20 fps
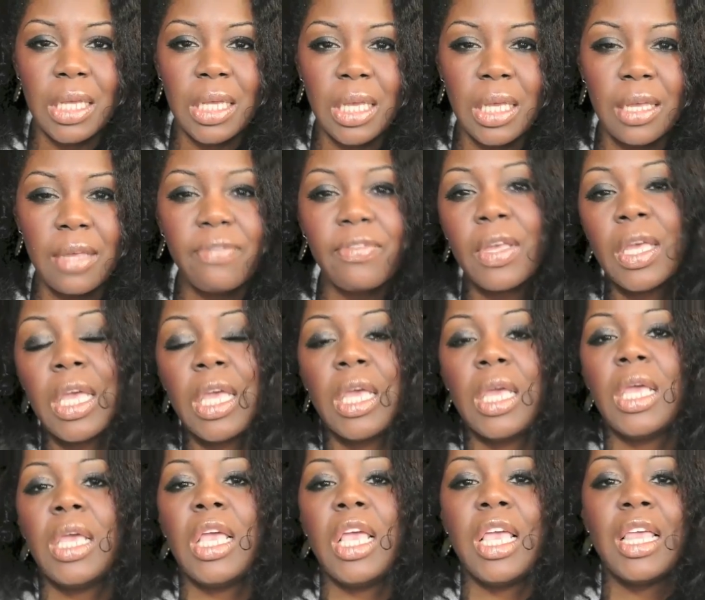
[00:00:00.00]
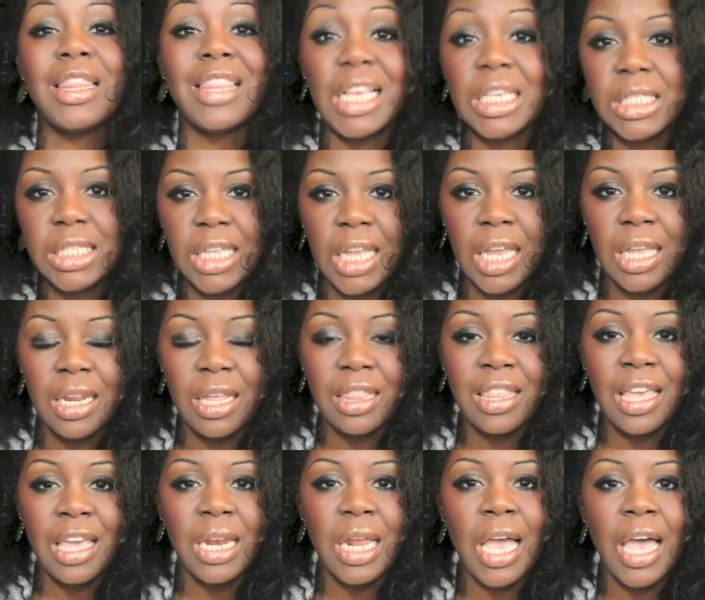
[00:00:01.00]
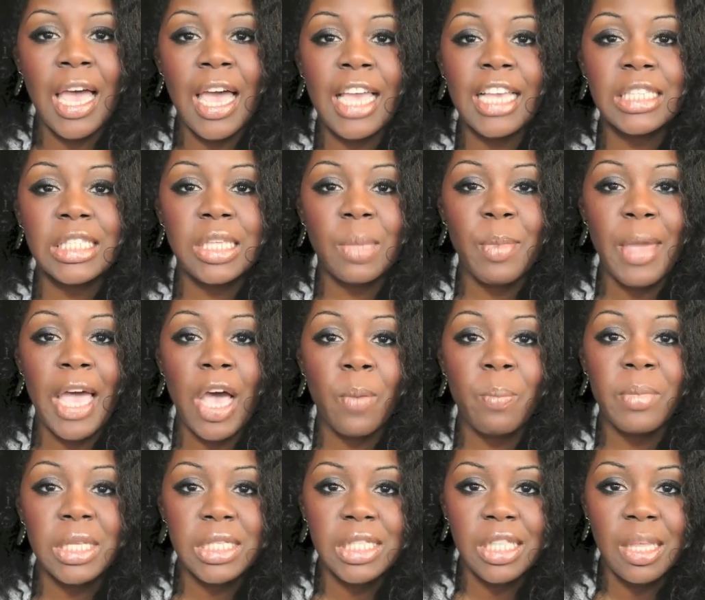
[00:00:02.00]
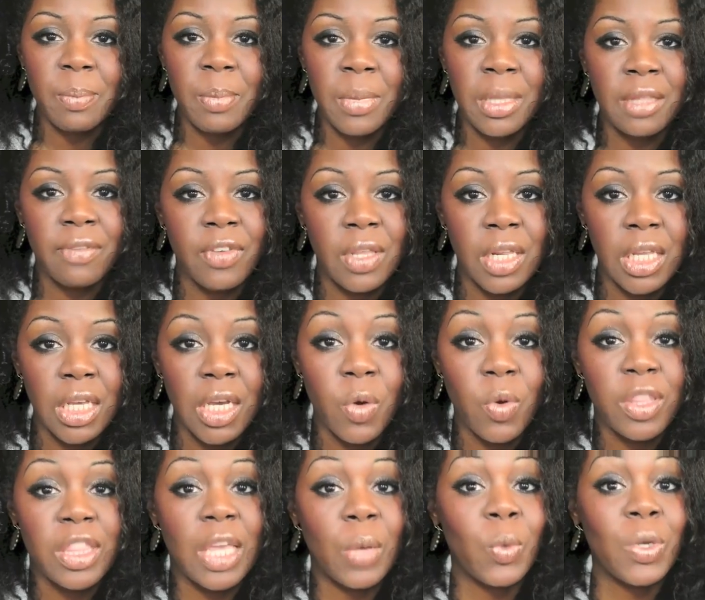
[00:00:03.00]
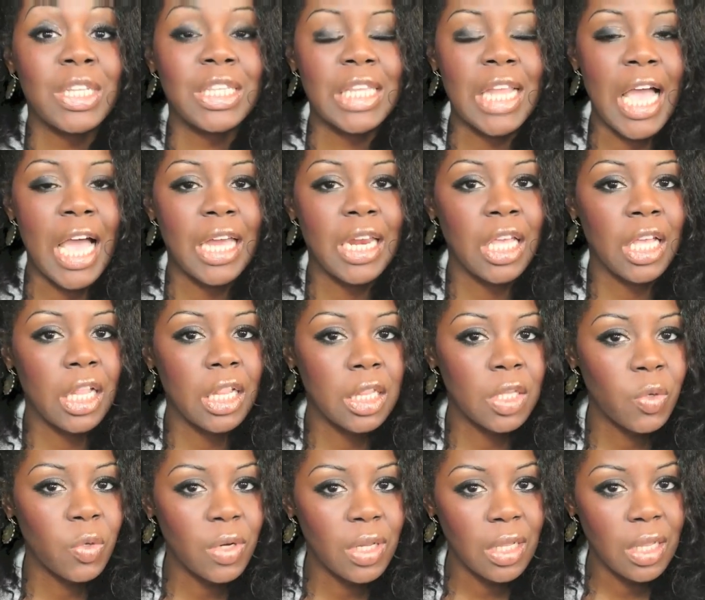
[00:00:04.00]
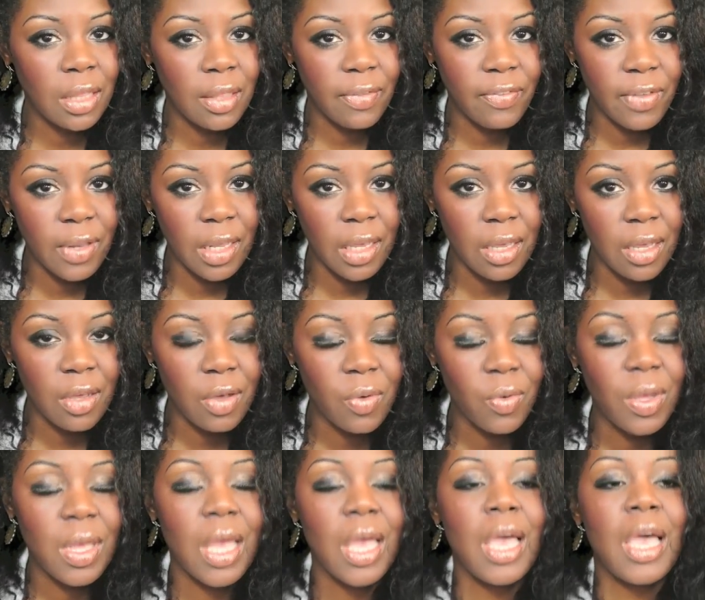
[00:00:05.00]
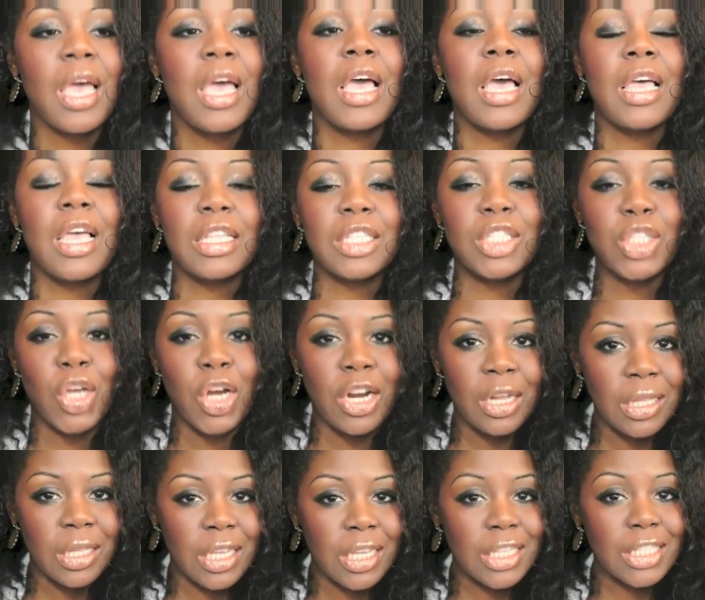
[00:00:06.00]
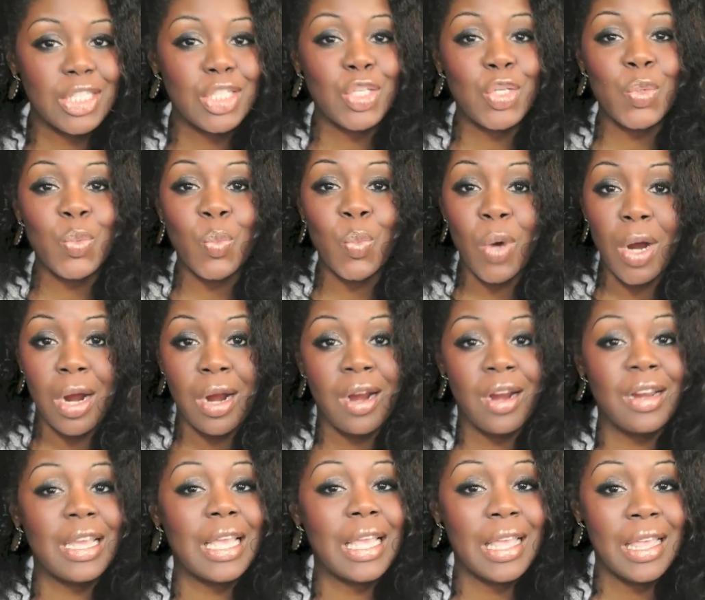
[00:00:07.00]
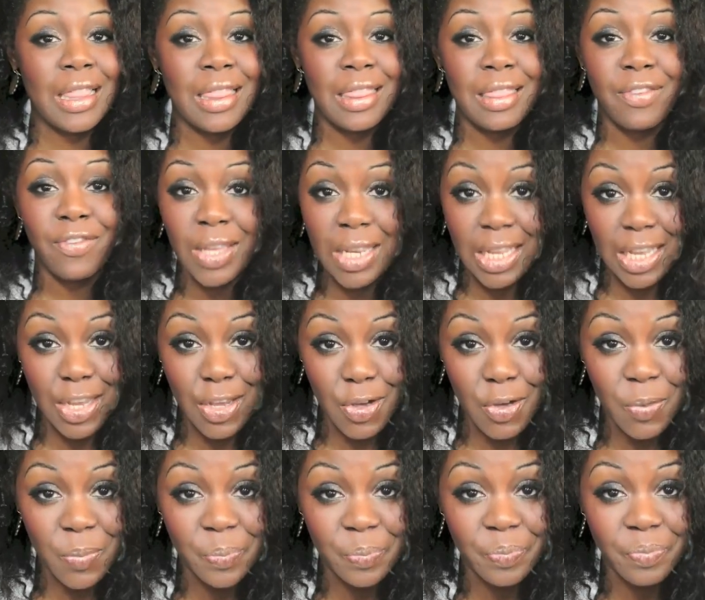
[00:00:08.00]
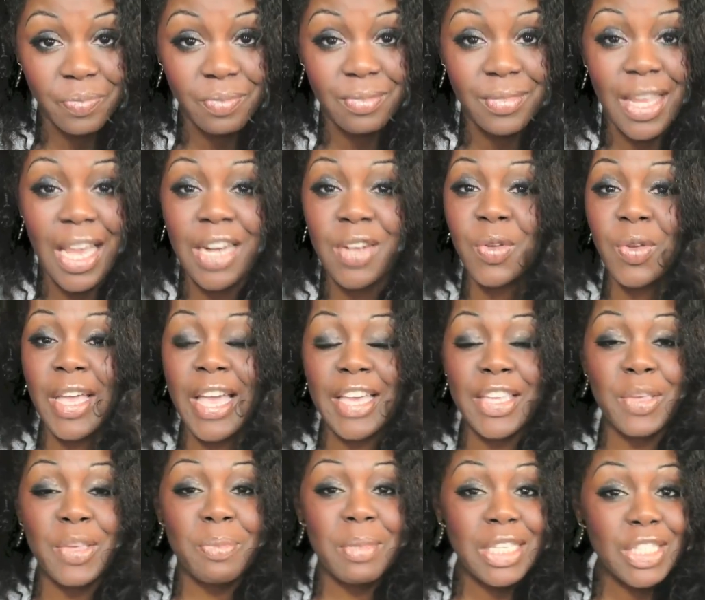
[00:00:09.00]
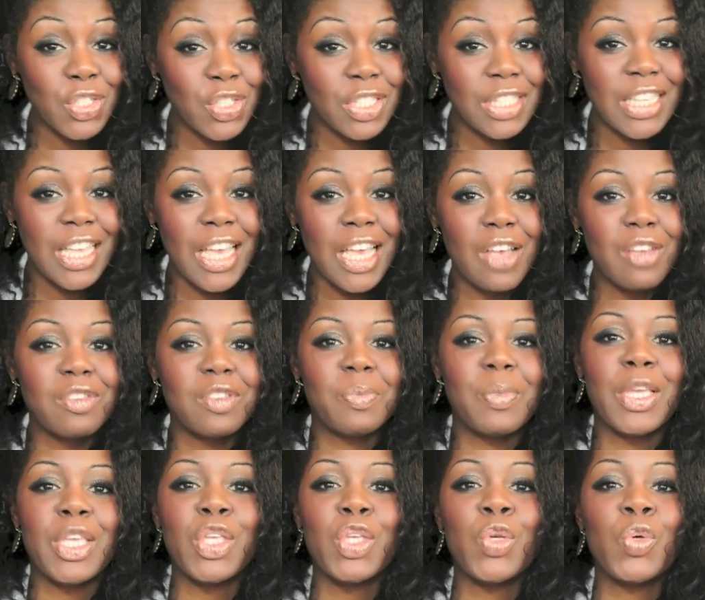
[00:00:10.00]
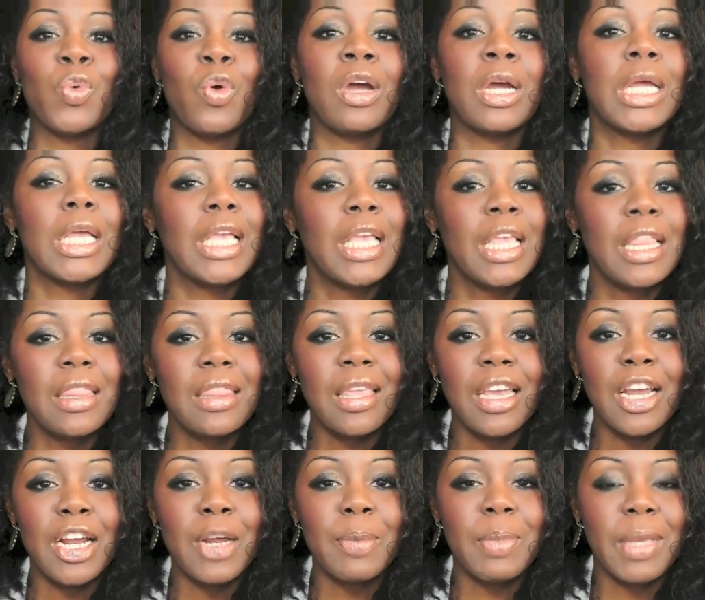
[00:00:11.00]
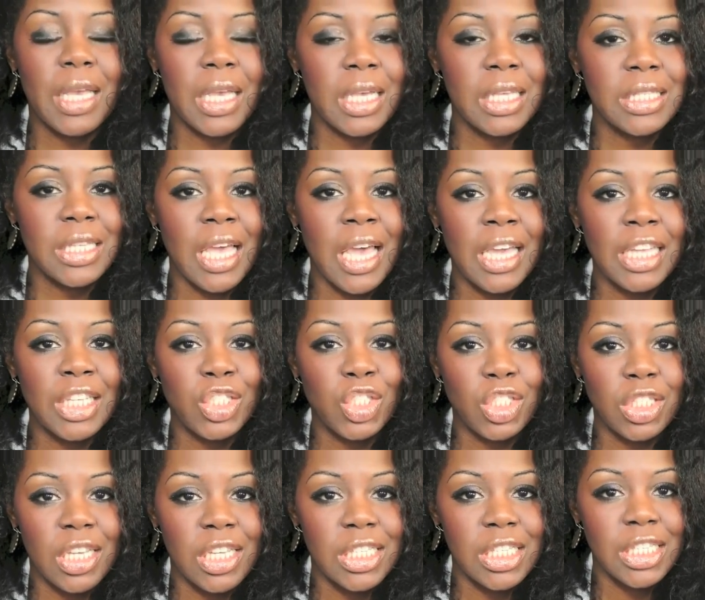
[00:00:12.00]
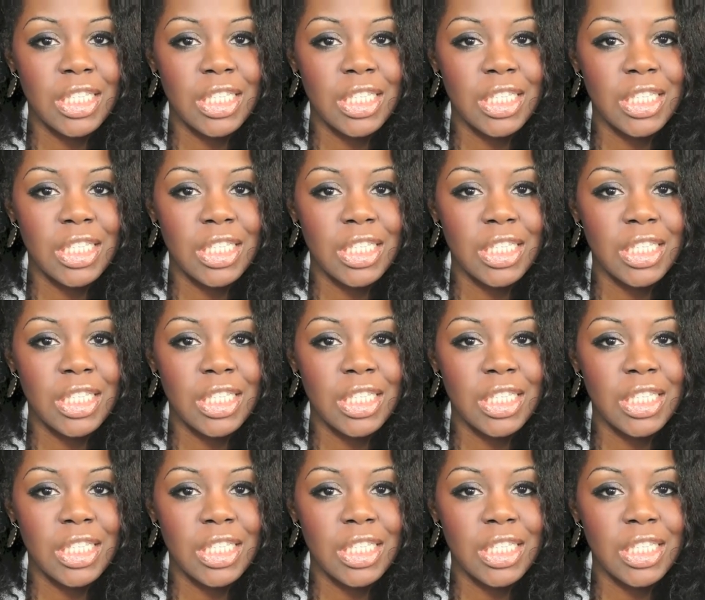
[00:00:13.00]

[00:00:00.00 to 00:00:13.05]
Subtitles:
So basically, the negative ions help eliminate frizz, smooth hair for longer periods of time, and is less damaging to hair over time because your hair will stay straighter longer, which means you do not have to flat iron very often.